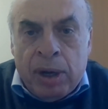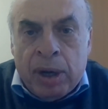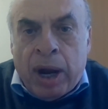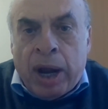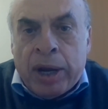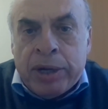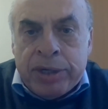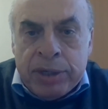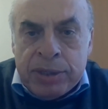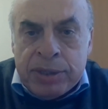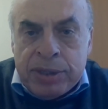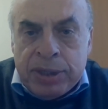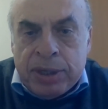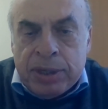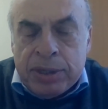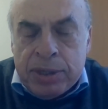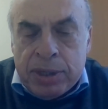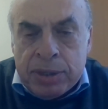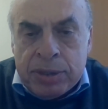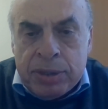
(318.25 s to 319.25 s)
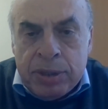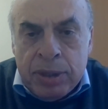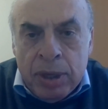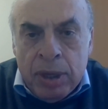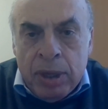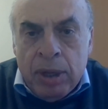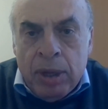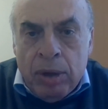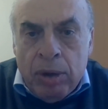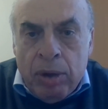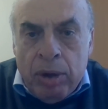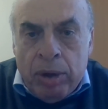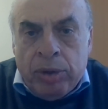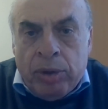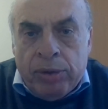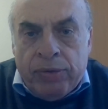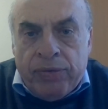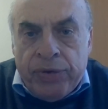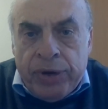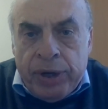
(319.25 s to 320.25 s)
Russian citizens who are
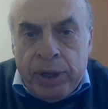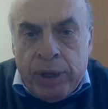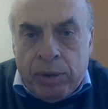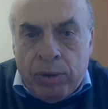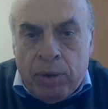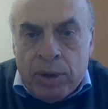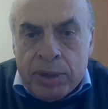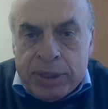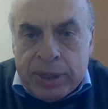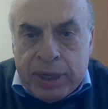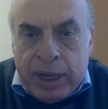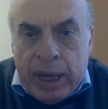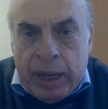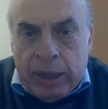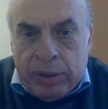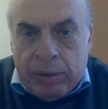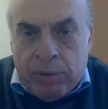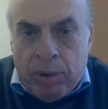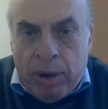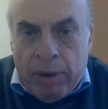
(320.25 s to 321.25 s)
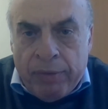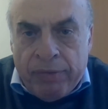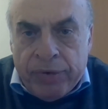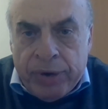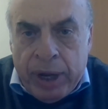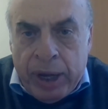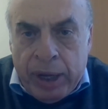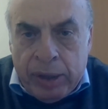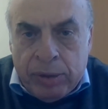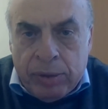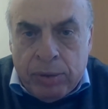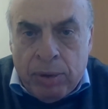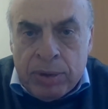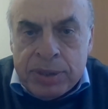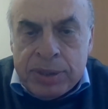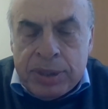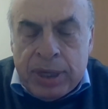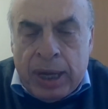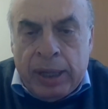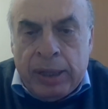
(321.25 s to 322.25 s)
not free, who are scared, who are afraid, who
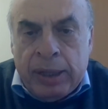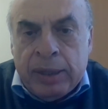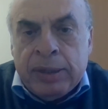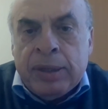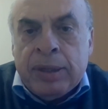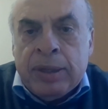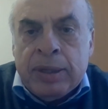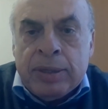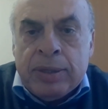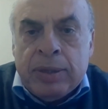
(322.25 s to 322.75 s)
are silent.